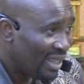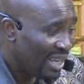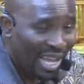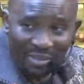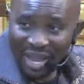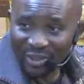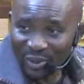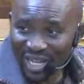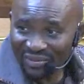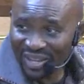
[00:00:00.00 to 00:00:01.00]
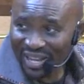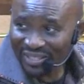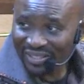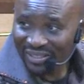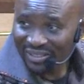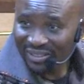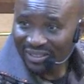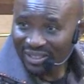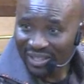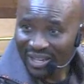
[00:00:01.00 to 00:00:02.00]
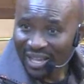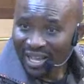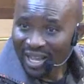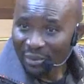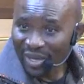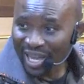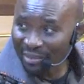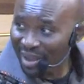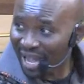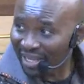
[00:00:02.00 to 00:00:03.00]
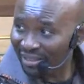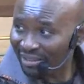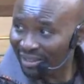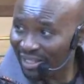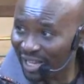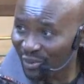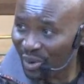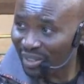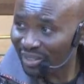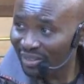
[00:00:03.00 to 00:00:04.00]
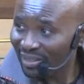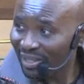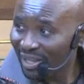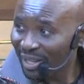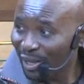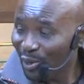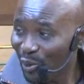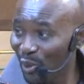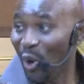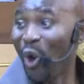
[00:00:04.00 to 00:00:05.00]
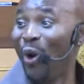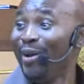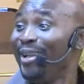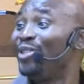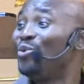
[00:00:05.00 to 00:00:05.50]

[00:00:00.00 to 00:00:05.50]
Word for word: Amen. To Las Vegas. We came back. Guess what? Lorne is